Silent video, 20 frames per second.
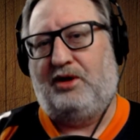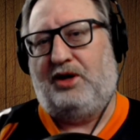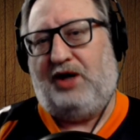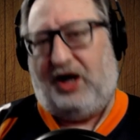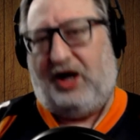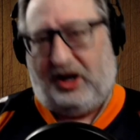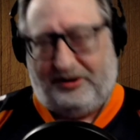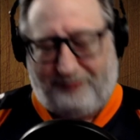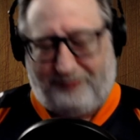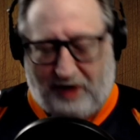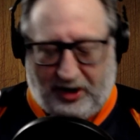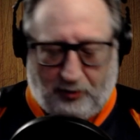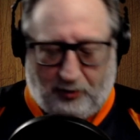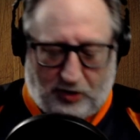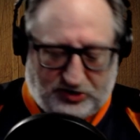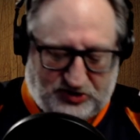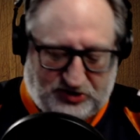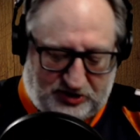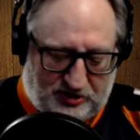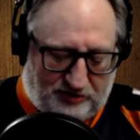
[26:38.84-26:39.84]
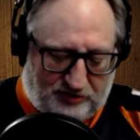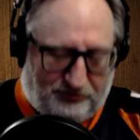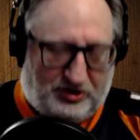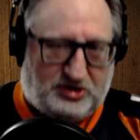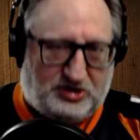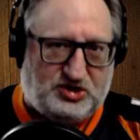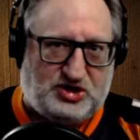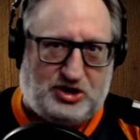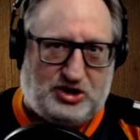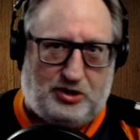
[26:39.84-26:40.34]
And if I want to
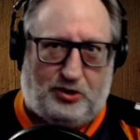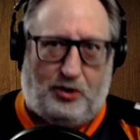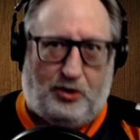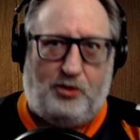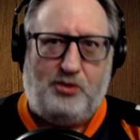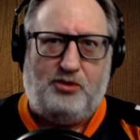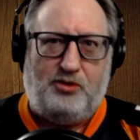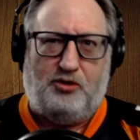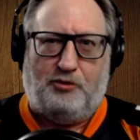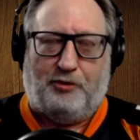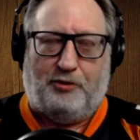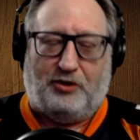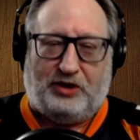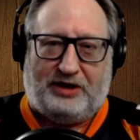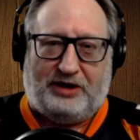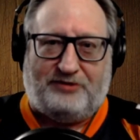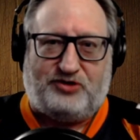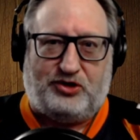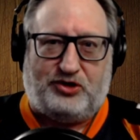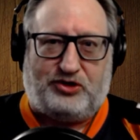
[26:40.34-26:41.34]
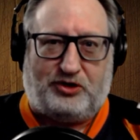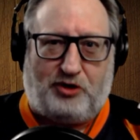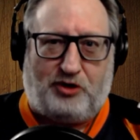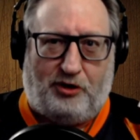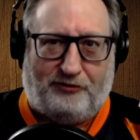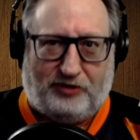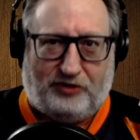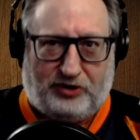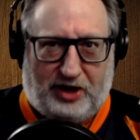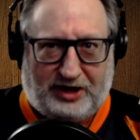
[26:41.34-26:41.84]
convince you, who believes that the
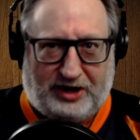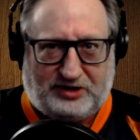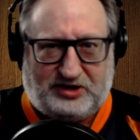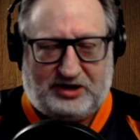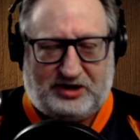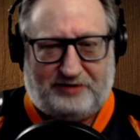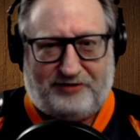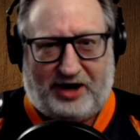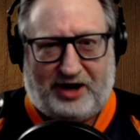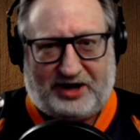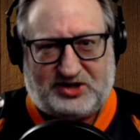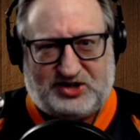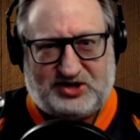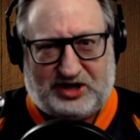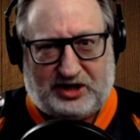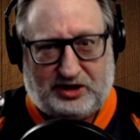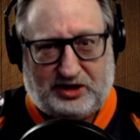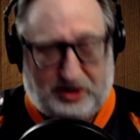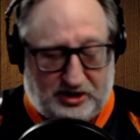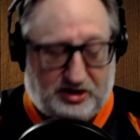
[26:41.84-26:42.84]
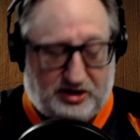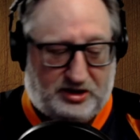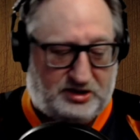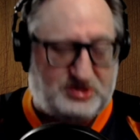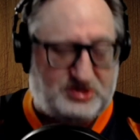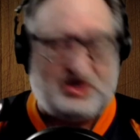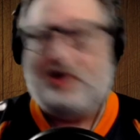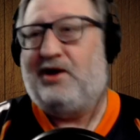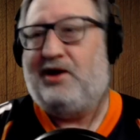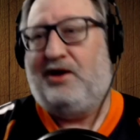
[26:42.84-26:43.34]
COVID 19 vaccine
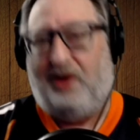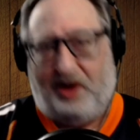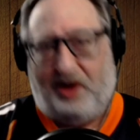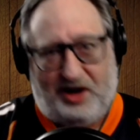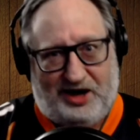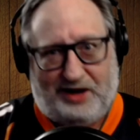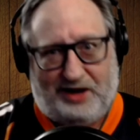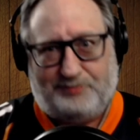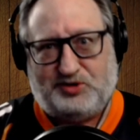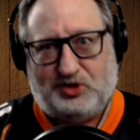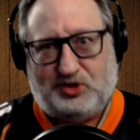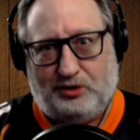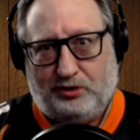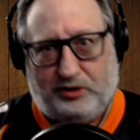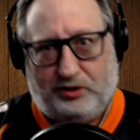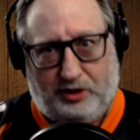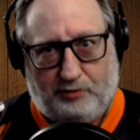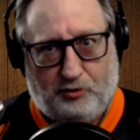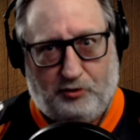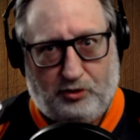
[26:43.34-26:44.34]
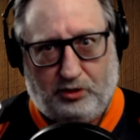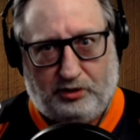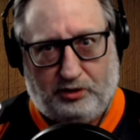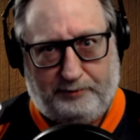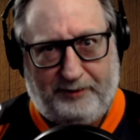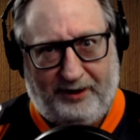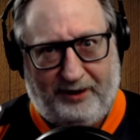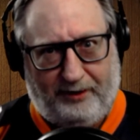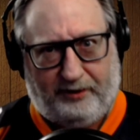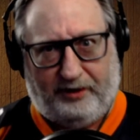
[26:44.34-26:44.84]
is absolutely a moral
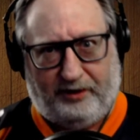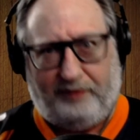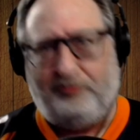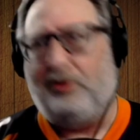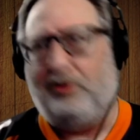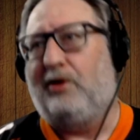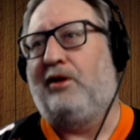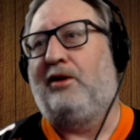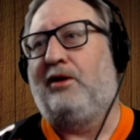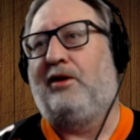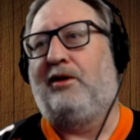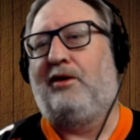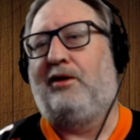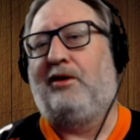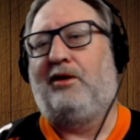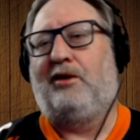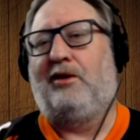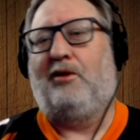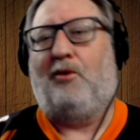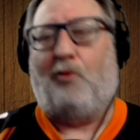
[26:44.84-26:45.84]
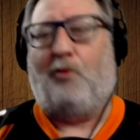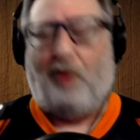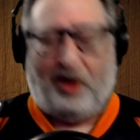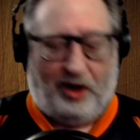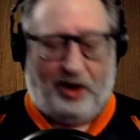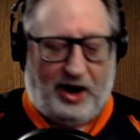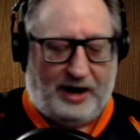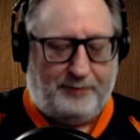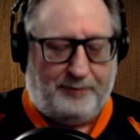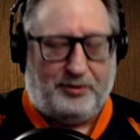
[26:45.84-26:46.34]
imperative, while
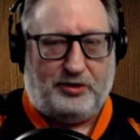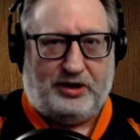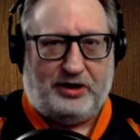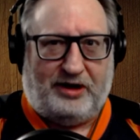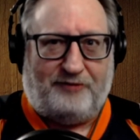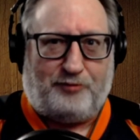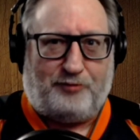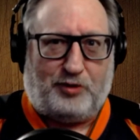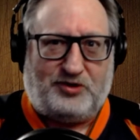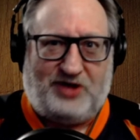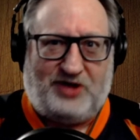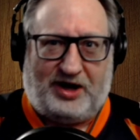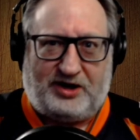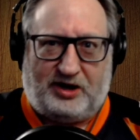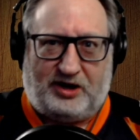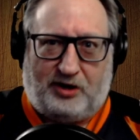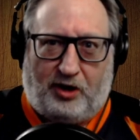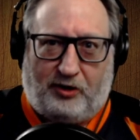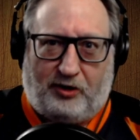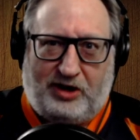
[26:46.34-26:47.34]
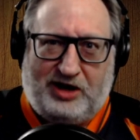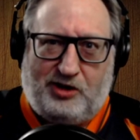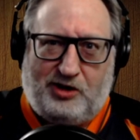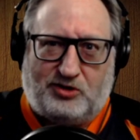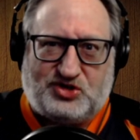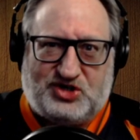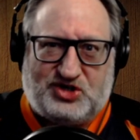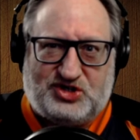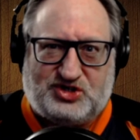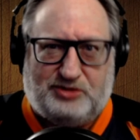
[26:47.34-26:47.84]
I believe protecting our
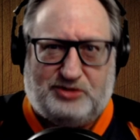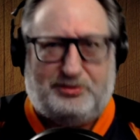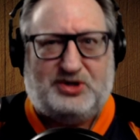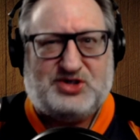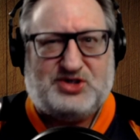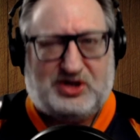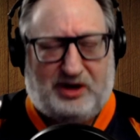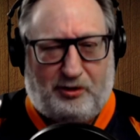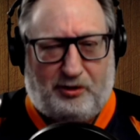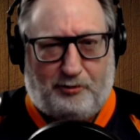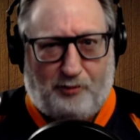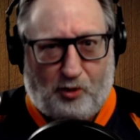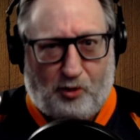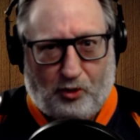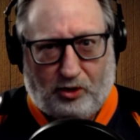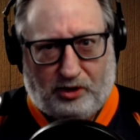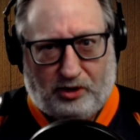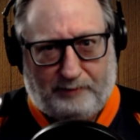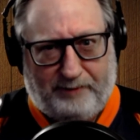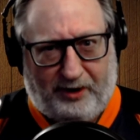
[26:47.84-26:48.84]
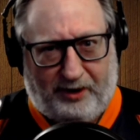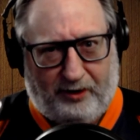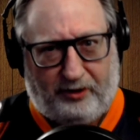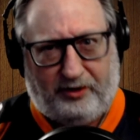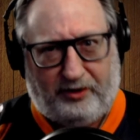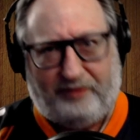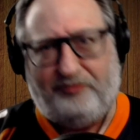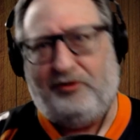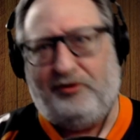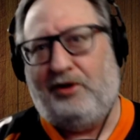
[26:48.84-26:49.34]
ecosystem is an moral
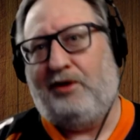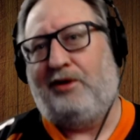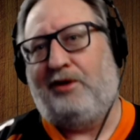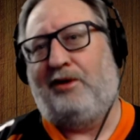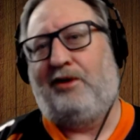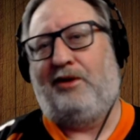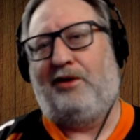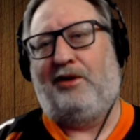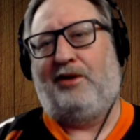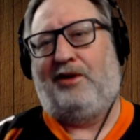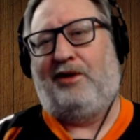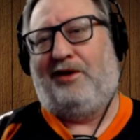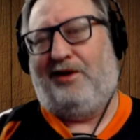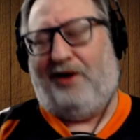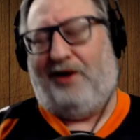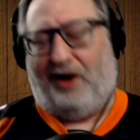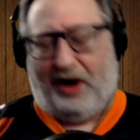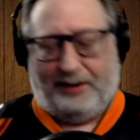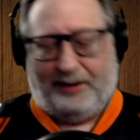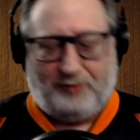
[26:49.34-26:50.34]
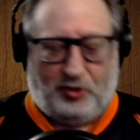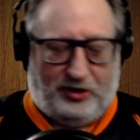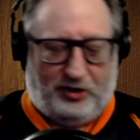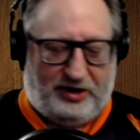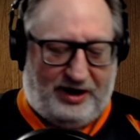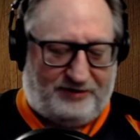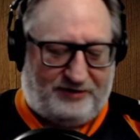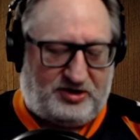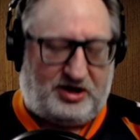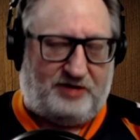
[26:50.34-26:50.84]
imperative, I'm going to
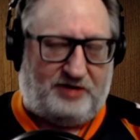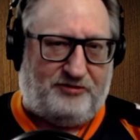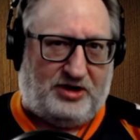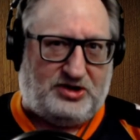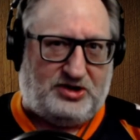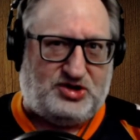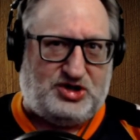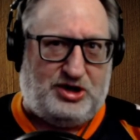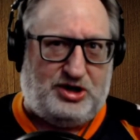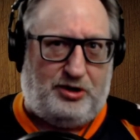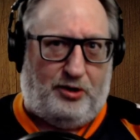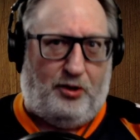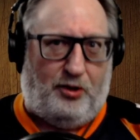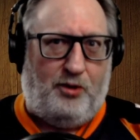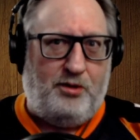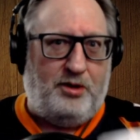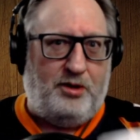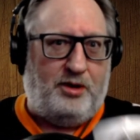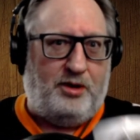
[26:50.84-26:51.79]
have to convince you